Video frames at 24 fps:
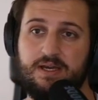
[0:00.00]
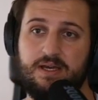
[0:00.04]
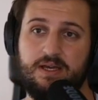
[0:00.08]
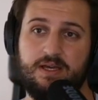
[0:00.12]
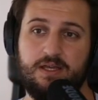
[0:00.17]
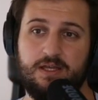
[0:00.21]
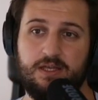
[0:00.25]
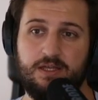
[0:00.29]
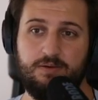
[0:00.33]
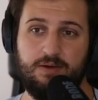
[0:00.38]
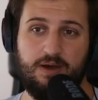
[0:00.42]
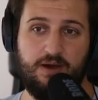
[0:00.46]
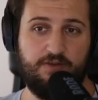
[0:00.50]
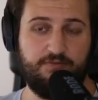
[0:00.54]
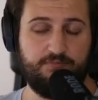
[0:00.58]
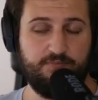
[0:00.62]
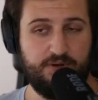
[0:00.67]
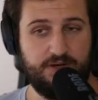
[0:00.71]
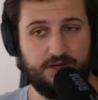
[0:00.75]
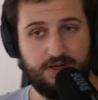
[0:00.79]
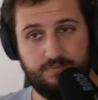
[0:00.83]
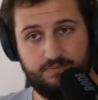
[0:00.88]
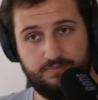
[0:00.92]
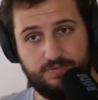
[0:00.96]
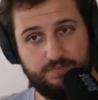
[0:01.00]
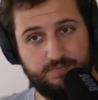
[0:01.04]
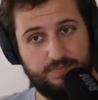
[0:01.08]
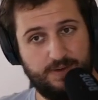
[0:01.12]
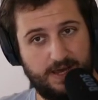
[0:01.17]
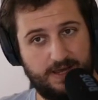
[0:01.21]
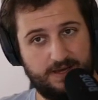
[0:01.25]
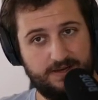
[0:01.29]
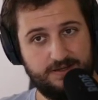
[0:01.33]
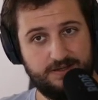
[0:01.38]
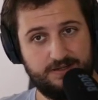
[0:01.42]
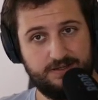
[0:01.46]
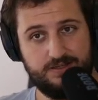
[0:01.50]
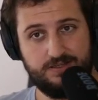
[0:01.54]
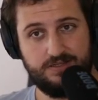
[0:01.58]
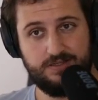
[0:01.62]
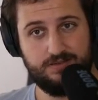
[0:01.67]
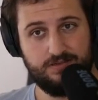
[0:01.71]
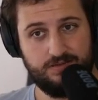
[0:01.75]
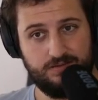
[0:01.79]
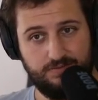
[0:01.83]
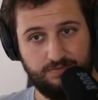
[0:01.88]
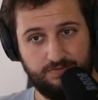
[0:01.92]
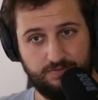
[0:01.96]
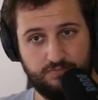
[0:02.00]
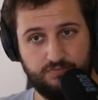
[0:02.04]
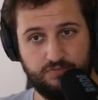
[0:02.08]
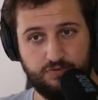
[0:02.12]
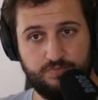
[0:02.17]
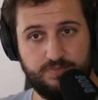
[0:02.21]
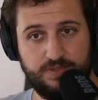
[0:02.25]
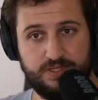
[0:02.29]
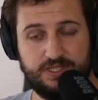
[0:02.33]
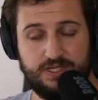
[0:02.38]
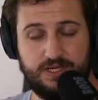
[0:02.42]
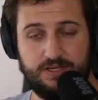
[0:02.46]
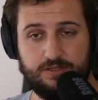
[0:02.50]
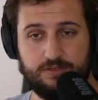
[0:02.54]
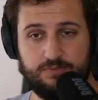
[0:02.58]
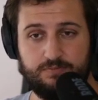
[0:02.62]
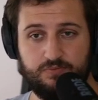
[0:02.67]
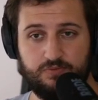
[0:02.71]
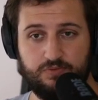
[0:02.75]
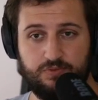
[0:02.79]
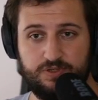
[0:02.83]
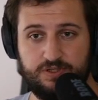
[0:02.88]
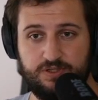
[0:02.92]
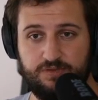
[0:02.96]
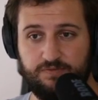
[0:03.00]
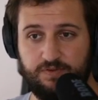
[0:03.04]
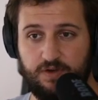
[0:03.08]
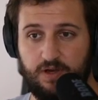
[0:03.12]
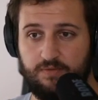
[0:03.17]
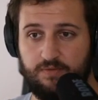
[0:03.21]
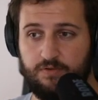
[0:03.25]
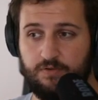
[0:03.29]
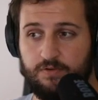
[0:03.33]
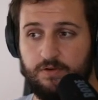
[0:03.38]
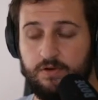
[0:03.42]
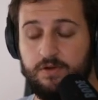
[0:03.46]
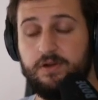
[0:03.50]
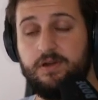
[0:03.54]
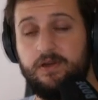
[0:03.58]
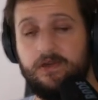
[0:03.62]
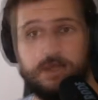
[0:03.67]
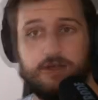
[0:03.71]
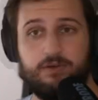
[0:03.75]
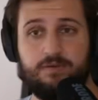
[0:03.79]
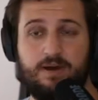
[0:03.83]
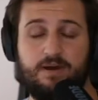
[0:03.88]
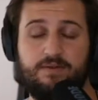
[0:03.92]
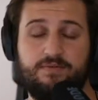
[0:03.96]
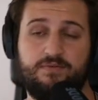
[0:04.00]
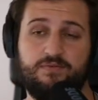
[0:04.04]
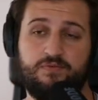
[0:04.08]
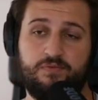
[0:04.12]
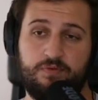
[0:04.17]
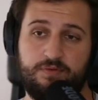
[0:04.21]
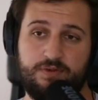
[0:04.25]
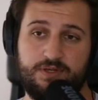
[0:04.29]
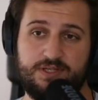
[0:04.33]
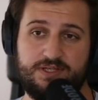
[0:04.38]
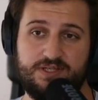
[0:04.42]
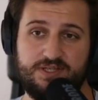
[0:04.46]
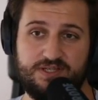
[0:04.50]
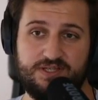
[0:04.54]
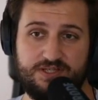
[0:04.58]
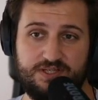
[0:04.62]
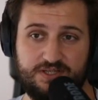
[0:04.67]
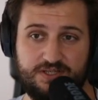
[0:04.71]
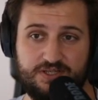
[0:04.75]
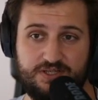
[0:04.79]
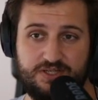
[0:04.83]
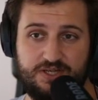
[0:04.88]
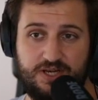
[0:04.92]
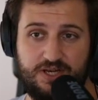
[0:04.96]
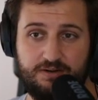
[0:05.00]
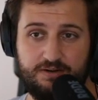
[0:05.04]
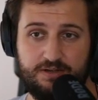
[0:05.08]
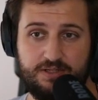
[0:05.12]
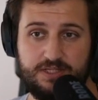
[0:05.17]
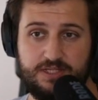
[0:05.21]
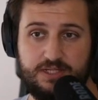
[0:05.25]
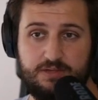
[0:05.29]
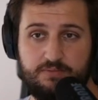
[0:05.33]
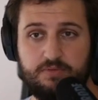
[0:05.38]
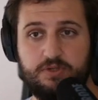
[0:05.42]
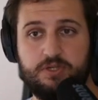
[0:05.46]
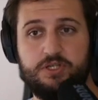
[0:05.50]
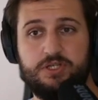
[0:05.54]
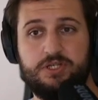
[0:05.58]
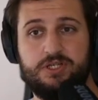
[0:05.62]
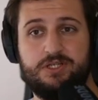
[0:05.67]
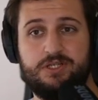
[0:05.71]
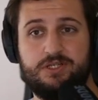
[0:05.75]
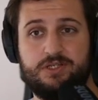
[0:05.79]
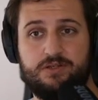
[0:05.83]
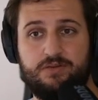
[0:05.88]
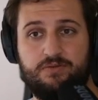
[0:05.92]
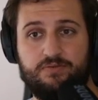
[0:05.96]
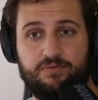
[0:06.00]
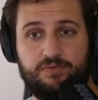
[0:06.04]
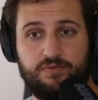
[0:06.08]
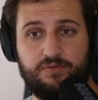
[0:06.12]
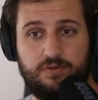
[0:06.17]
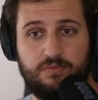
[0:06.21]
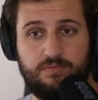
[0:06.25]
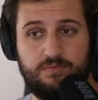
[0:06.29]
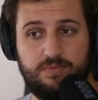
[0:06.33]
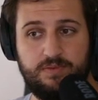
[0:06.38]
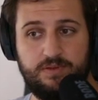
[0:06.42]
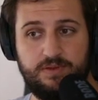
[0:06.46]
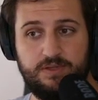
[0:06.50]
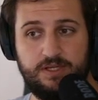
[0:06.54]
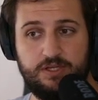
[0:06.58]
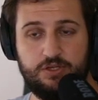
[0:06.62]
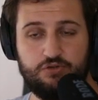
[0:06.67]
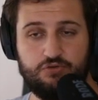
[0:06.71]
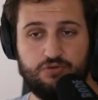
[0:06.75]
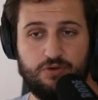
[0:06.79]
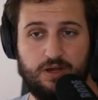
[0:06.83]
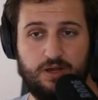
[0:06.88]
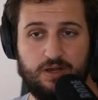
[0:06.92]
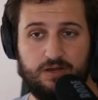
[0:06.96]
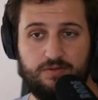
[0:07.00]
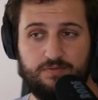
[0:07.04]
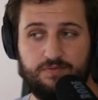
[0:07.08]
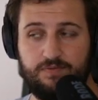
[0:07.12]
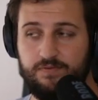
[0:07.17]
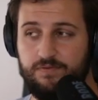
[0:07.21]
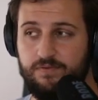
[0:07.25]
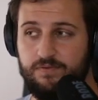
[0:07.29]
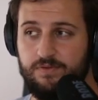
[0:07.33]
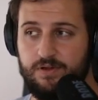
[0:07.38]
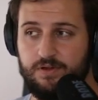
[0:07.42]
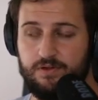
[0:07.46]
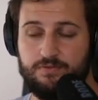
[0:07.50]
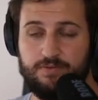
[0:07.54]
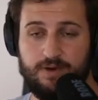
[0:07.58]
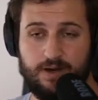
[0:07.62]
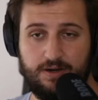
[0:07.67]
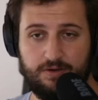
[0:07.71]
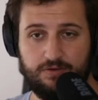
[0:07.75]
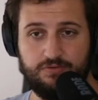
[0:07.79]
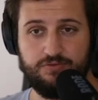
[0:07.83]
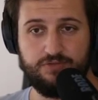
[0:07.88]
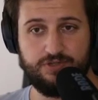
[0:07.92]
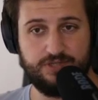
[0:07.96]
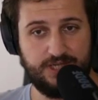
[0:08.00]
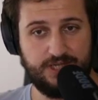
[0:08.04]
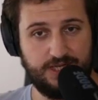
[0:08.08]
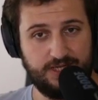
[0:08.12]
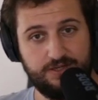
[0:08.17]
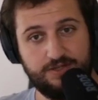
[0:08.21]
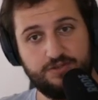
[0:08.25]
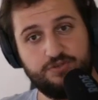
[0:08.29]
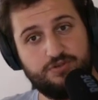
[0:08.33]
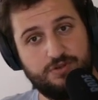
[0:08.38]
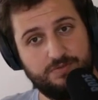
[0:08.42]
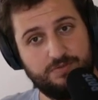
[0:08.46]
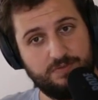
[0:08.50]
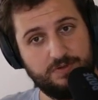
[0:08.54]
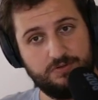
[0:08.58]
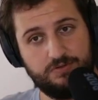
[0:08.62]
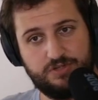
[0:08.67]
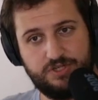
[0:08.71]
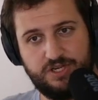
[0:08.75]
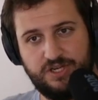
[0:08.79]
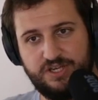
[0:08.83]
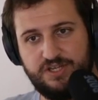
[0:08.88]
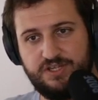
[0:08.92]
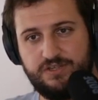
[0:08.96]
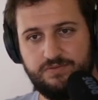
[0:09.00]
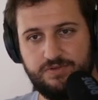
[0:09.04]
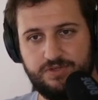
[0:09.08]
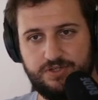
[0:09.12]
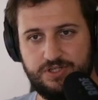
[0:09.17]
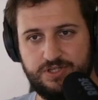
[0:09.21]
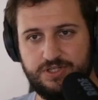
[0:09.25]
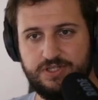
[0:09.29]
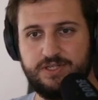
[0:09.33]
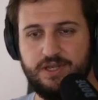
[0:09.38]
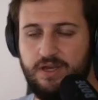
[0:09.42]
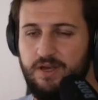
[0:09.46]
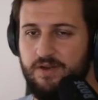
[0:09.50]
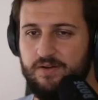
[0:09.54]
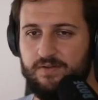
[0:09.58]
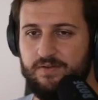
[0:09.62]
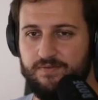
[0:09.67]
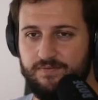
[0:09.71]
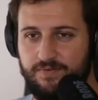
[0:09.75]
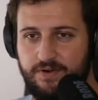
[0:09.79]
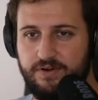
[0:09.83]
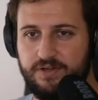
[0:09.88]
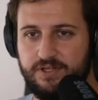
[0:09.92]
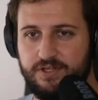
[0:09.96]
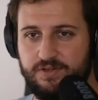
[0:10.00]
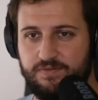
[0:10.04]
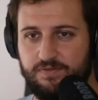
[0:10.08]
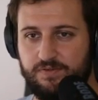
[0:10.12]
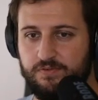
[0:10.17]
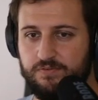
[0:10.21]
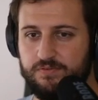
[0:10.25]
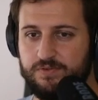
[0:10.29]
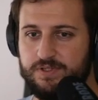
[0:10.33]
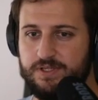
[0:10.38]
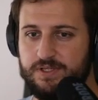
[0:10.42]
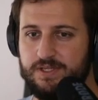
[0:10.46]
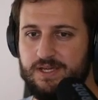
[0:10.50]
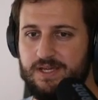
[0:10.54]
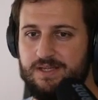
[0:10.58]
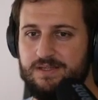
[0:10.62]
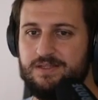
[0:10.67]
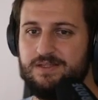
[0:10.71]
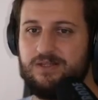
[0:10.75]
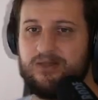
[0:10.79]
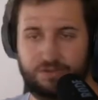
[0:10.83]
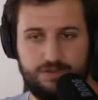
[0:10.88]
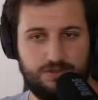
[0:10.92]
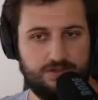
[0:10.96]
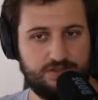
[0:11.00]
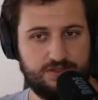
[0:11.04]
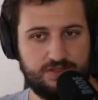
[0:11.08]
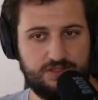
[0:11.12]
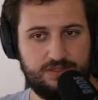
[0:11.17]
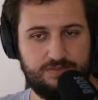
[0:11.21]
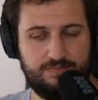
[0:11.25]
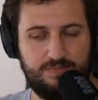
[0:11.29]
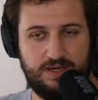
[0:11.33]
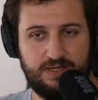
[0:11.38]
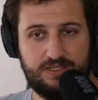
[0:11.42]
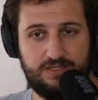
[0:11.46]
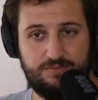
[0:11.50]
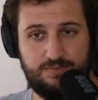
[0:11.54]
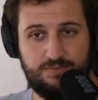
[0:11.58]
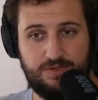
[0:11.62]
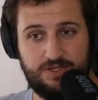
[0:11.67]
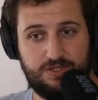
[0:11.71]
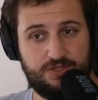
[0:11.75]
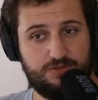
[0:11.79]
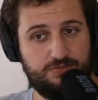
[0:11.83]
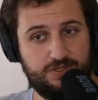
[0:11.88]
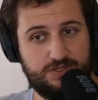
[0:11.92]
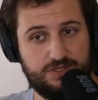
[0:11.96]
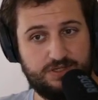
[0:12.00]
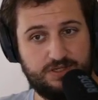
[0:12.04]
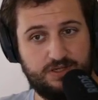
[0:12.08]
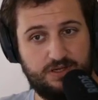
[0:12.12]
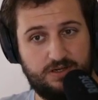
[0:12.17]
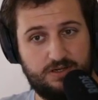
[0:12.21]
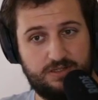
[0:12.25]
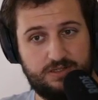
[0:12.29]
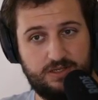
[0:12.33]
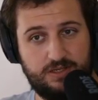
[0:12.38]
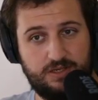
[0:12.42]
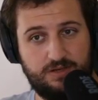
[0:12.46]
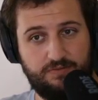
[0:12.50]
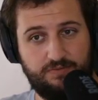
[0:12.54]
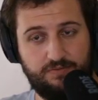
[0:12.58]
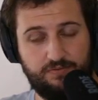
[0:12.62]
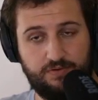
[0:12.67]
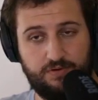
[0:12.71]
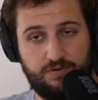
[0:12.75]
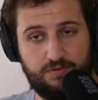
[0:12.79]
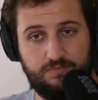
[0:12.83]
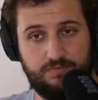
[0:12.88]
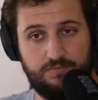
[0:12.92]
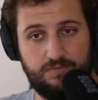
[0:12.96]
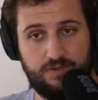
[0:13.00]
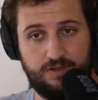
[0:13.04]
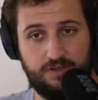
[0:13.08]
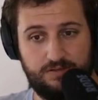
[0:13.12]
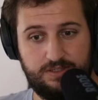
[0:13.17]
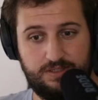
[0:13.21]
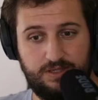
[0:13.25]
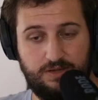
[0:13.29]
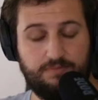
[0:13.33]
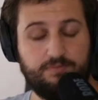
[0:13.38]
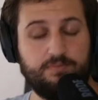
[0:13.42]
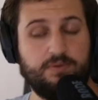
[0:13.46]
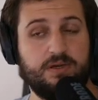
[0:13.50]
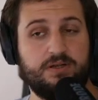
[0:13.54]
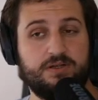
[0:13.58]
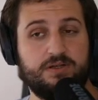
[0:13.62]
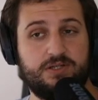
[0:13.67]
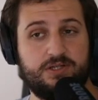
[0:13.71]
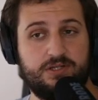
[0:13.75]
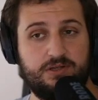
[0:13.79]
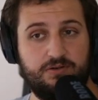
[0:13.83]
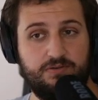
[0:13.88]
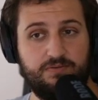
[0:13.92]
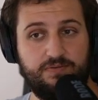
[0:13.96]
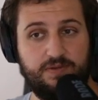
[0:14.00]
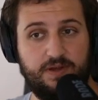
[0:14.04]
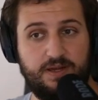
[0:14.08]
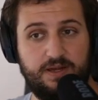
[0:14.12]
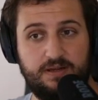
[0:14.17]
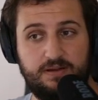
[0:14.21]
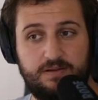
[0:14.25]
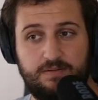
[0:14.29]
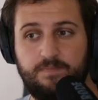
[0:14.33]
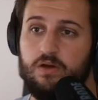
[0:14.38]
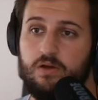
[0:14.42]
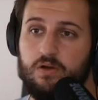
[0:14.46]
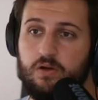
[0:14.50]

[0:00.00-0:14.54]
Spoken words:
You have Penumbra Pendant from Ruby Sanctum 25 Heroic. You have Varisa's Dexterity, which is from the Trial of the Grand Crusader Tribute Chest, which is very difficult to get. Tosk's Maximized Wrist Guards are from Deathbringer Soulfang.